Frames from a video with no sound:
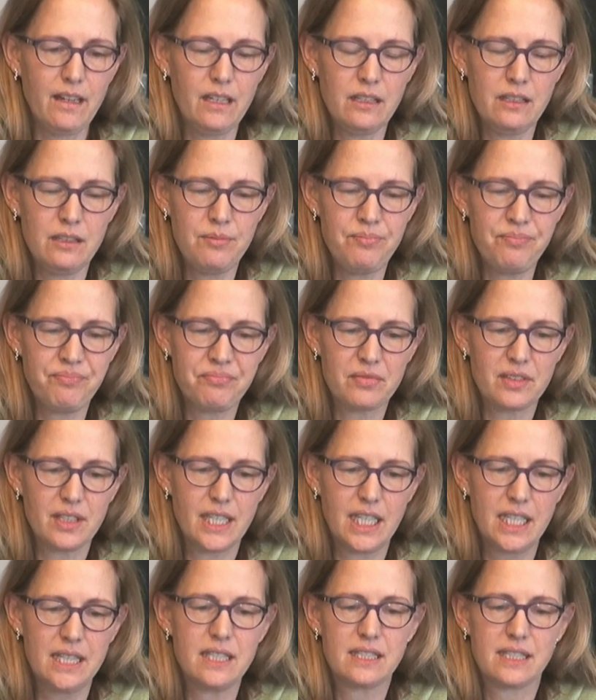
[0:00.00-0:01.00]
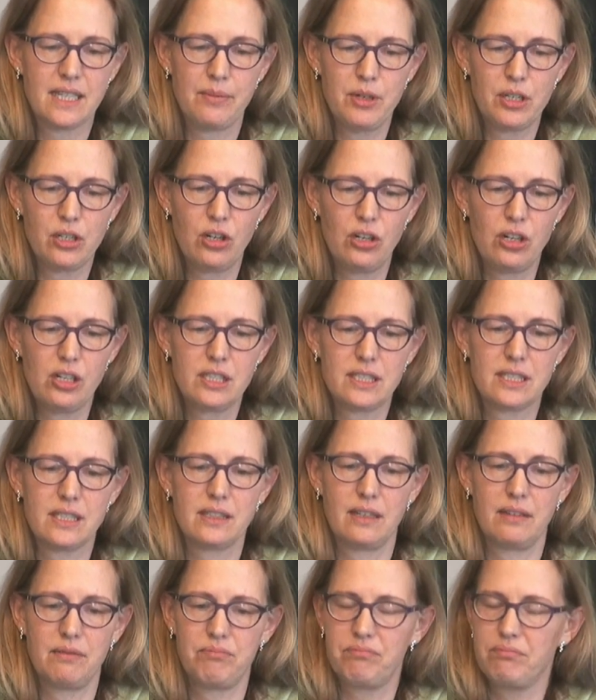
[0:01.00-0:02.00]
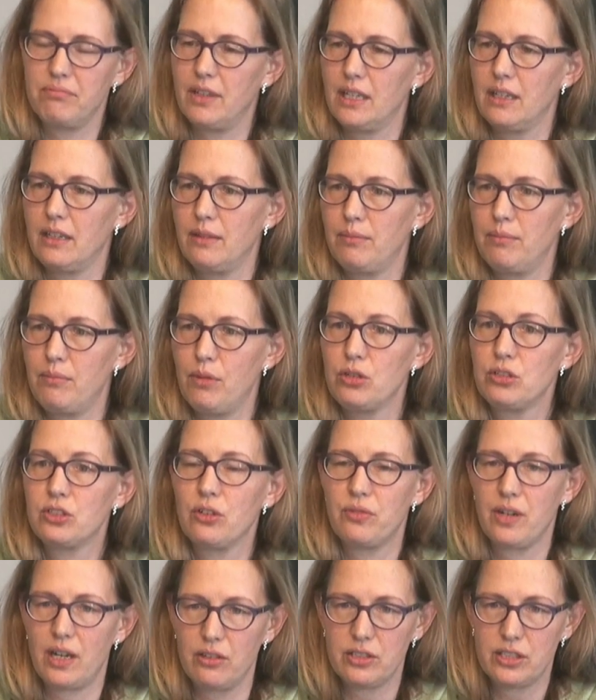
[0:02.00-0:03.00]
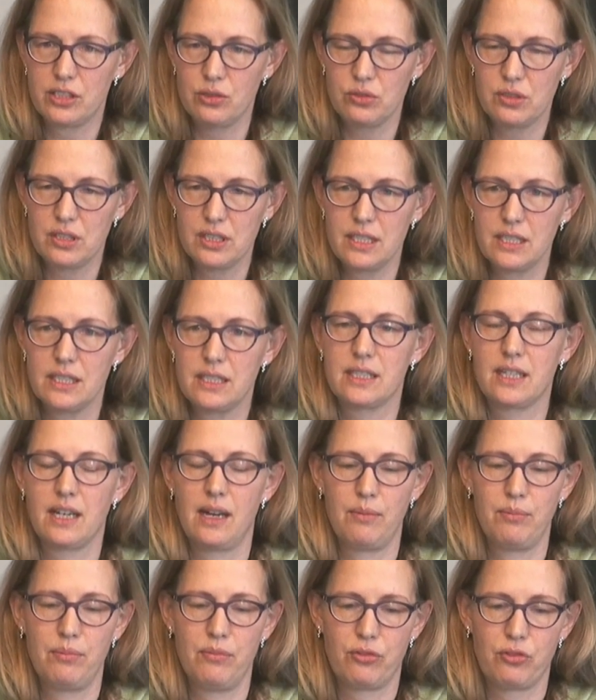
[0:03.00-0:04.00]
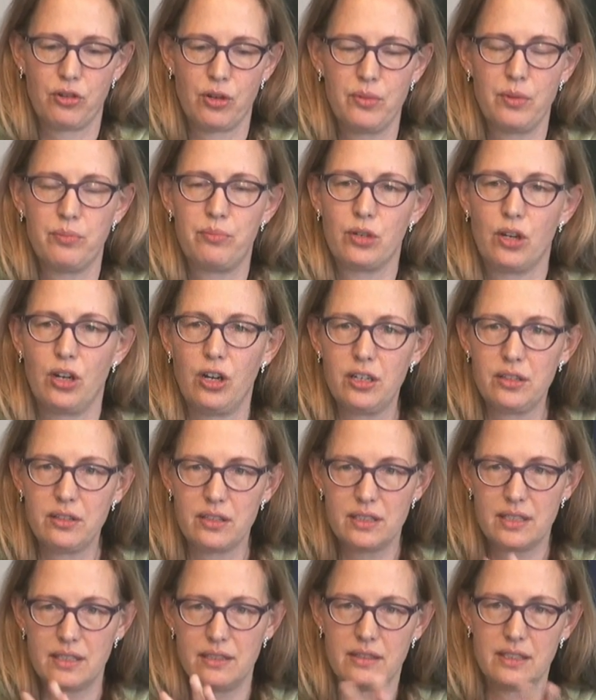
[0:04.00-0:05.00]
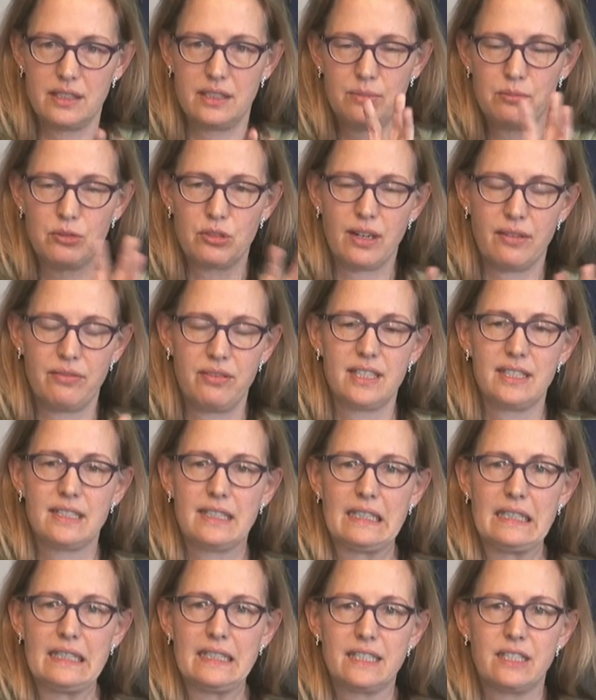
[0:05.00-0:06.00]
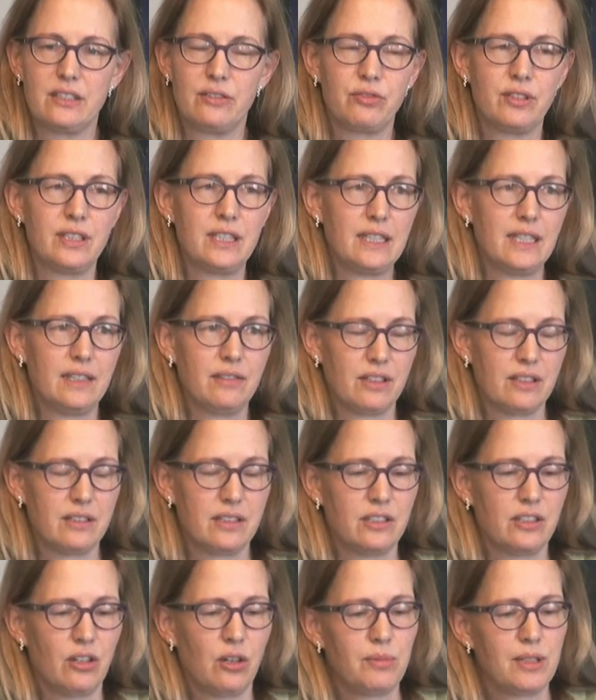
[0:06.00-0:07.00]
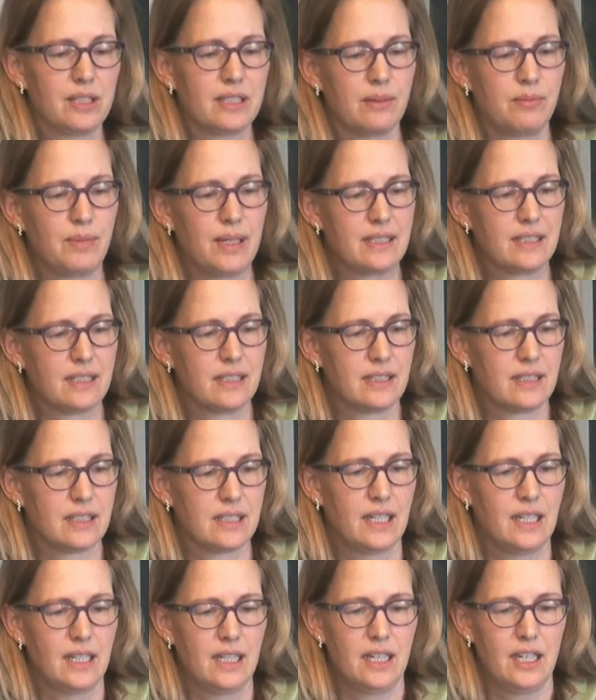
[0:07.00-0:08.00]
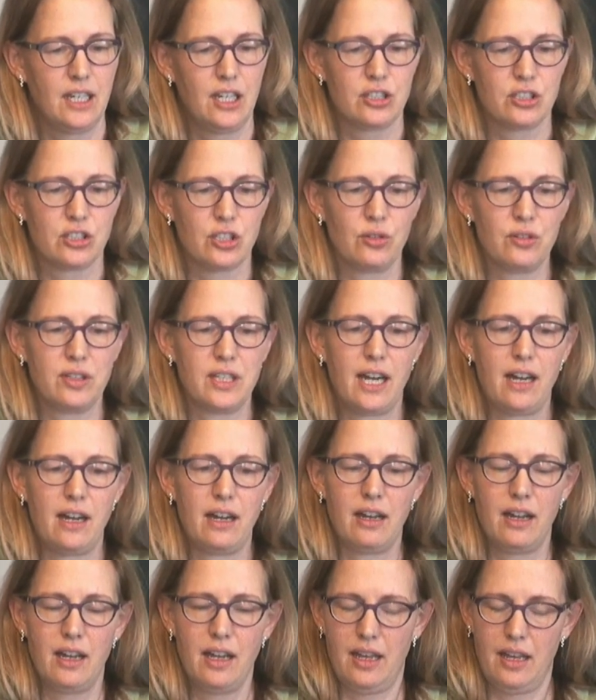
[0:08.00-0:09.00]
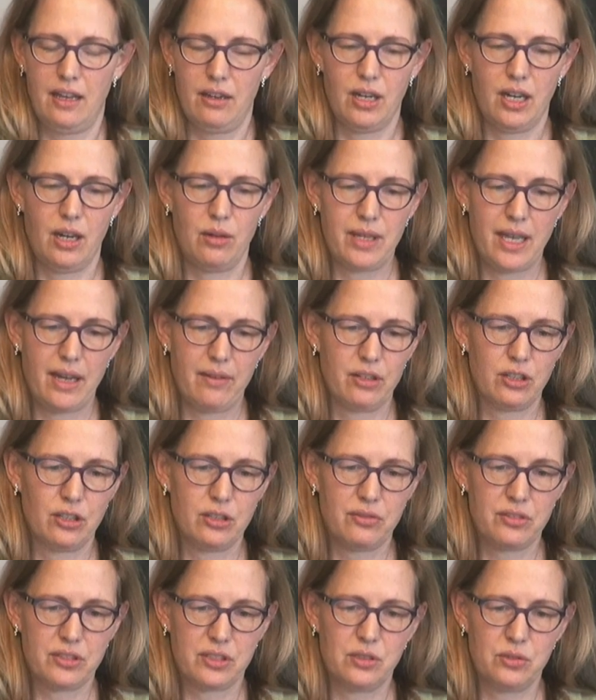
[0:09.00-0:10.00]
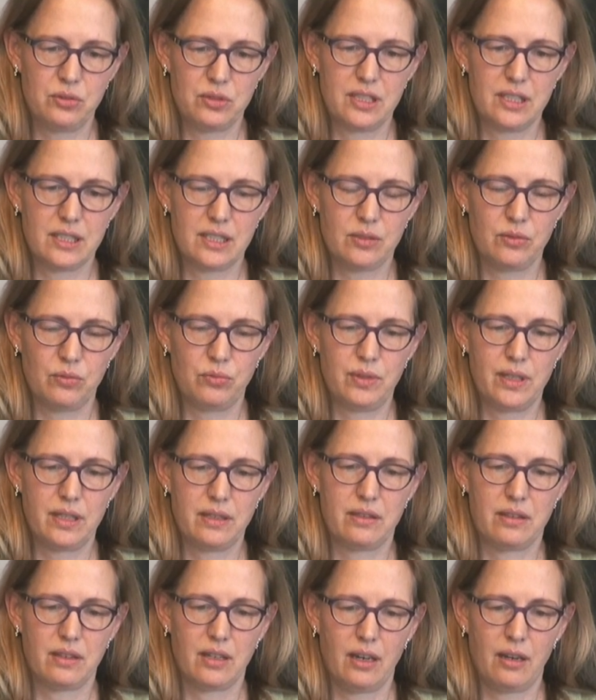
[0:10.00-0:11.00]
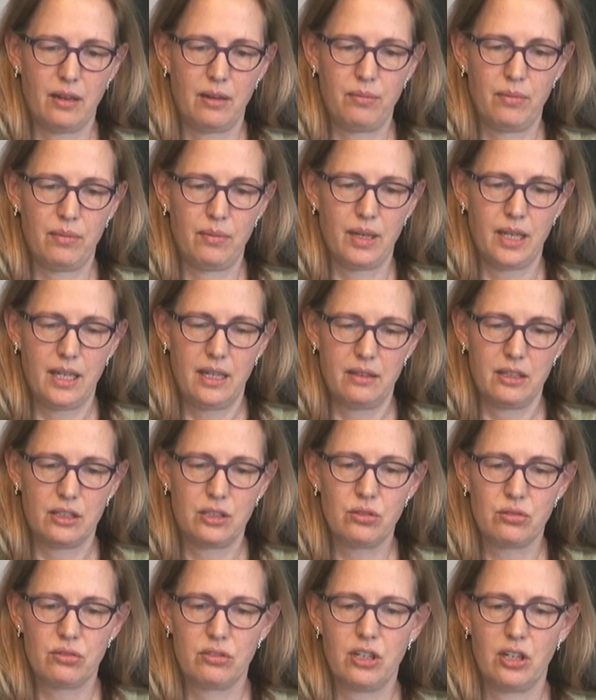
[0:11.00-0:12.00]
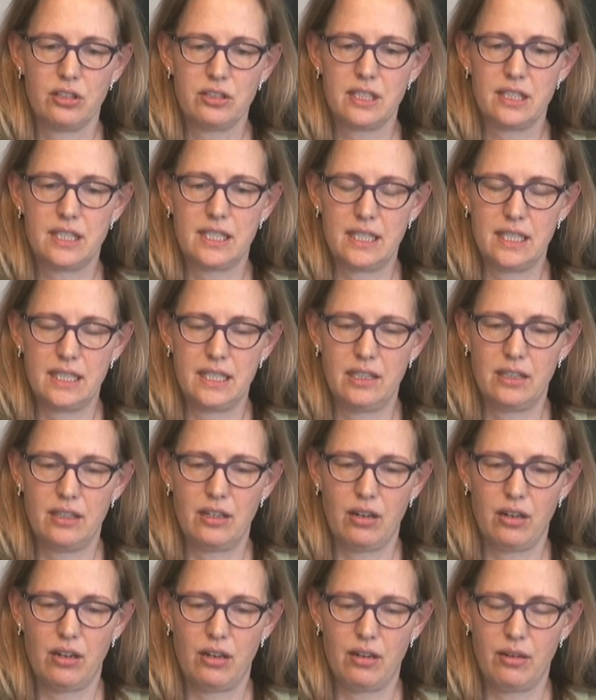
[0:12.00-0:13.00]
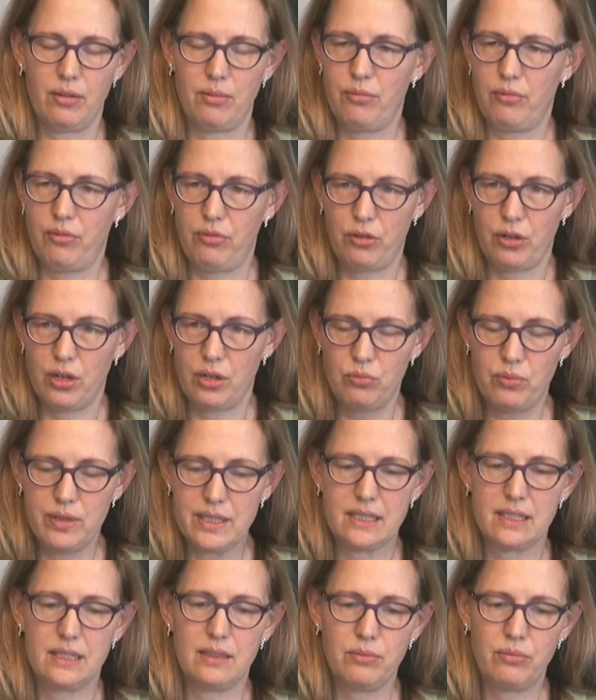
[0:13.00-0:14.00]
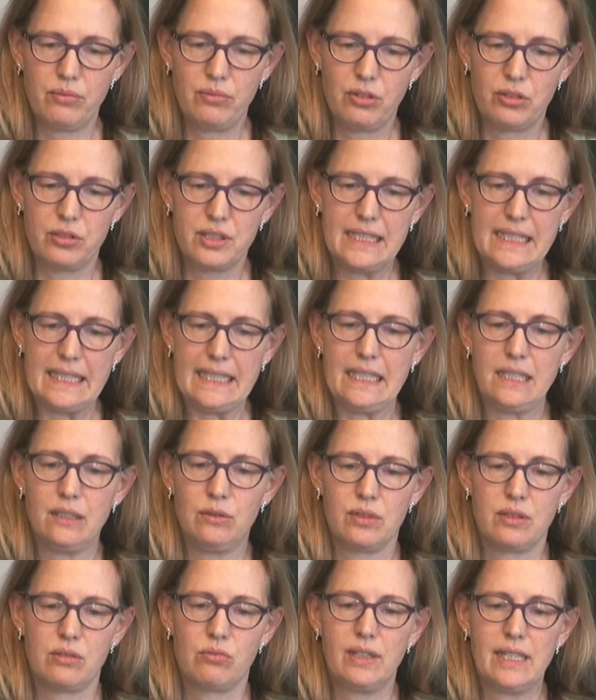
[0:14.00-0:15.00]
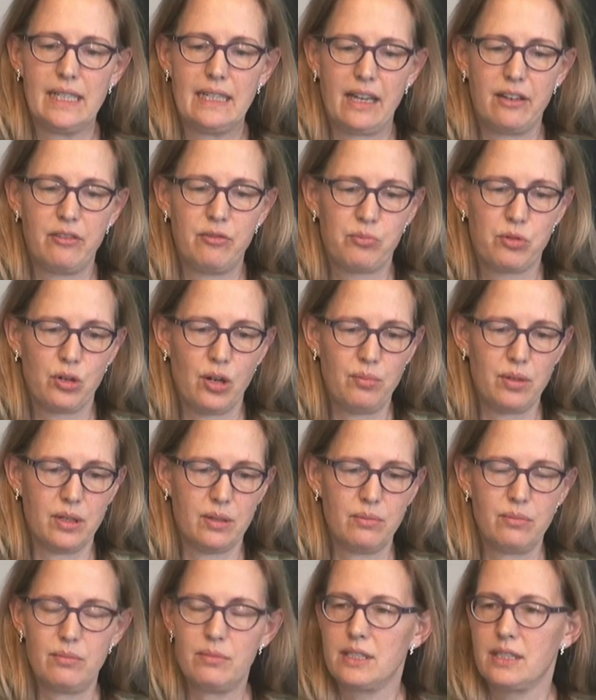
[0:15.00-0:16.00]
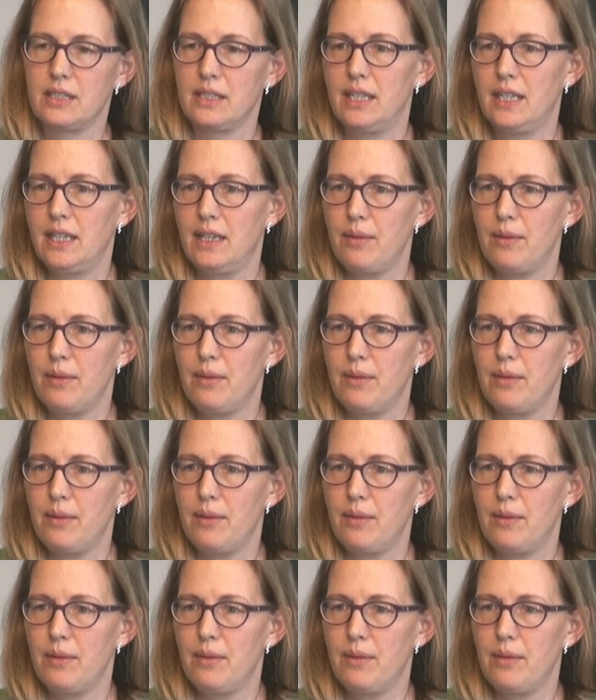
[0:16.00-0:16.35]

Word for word: Um, in the summer course, um, most of our students come from abroad. The, the, demographic is a little different than the normal semesters. So there are, uh, we have a lot of students with um, the curiosity um, for wisdom, for dealing with real life problems.